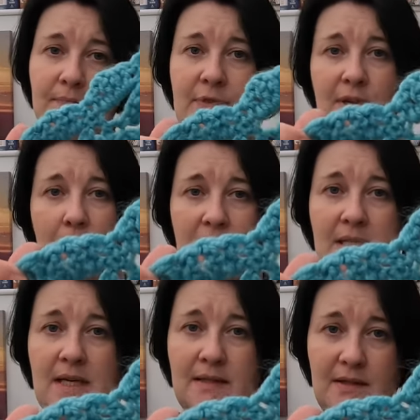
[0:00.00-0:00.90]
So I
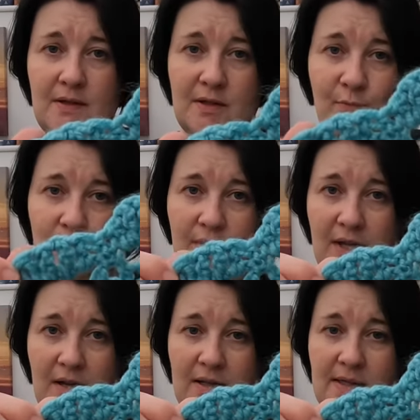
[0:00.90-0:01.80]
did. I used the border
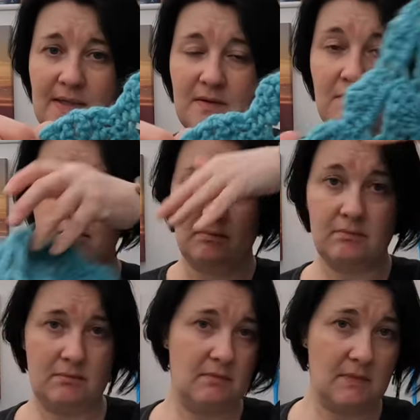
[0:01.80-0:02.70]
that is
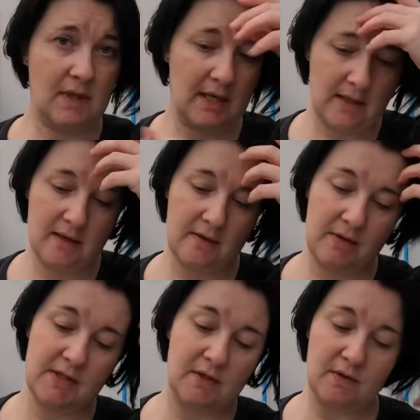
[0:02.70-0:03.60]
like
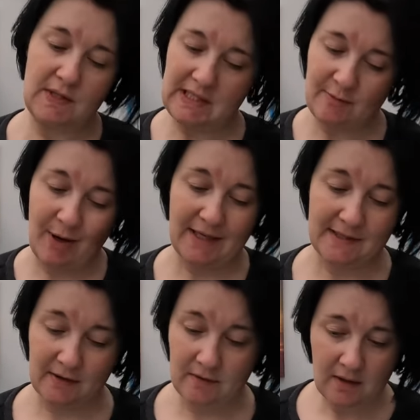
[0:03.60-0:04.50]
Krista does in the
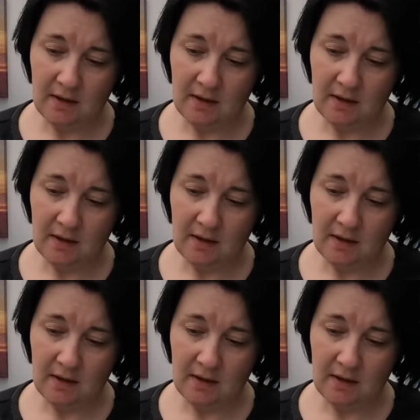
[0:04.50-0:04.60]
pattern.